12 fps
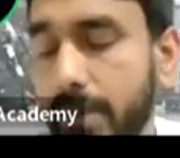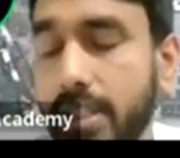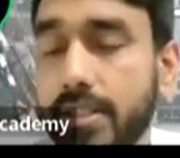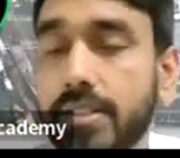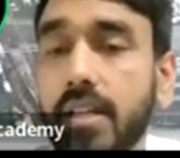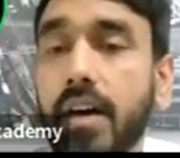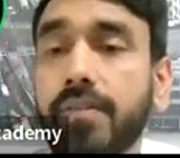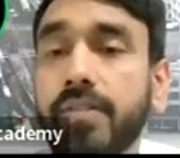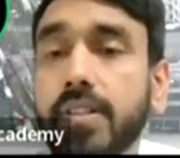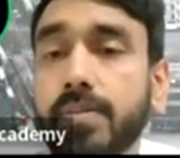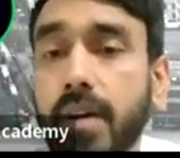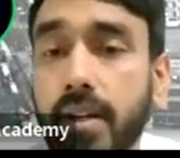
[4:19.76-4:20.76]
me the
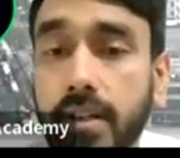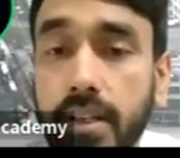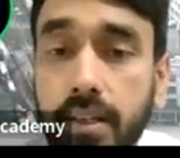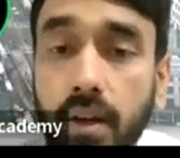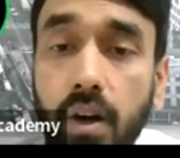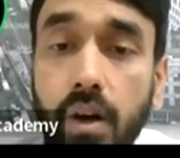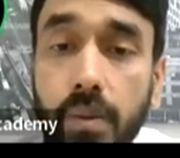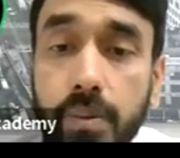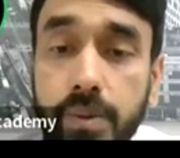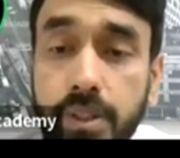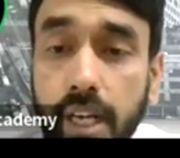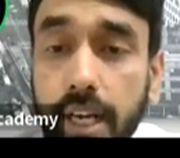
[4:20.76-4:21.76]
surface marking of
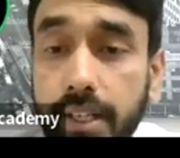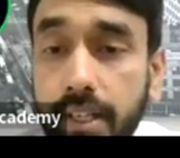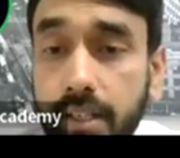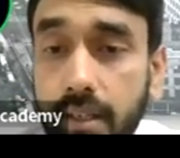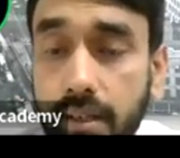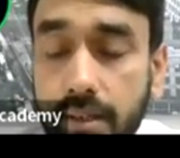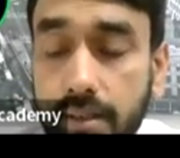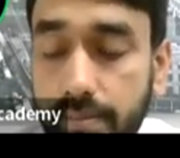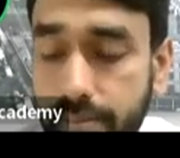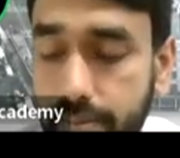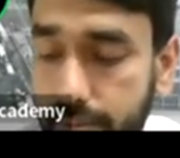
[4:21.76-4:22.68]
sciatic nerve?